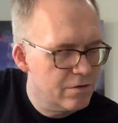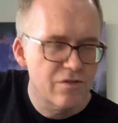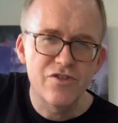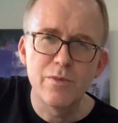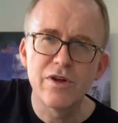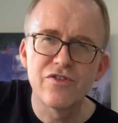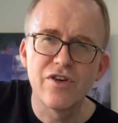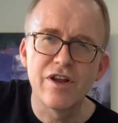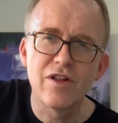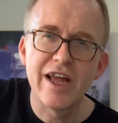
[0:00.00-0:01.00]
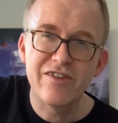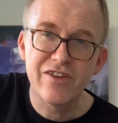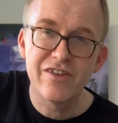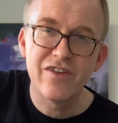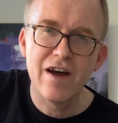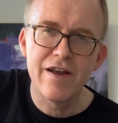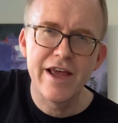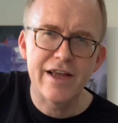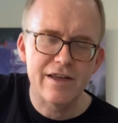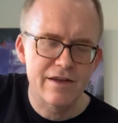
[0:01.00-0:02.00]
similar to an electric guitar
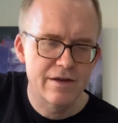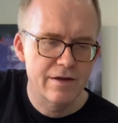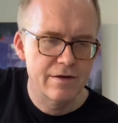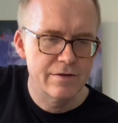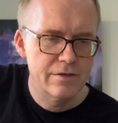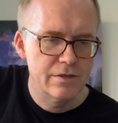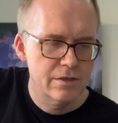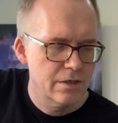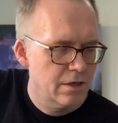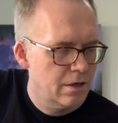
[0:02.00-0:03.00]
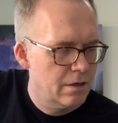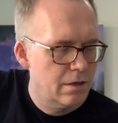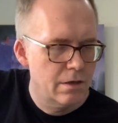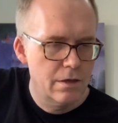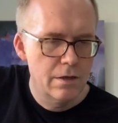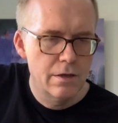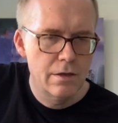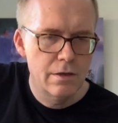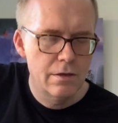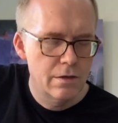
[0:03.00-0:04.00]
neck.
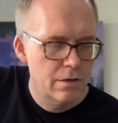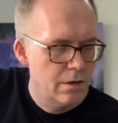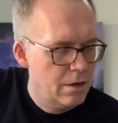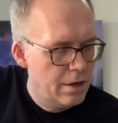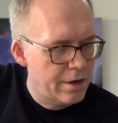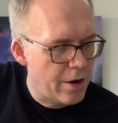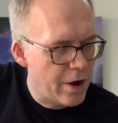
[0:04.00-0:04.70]
Now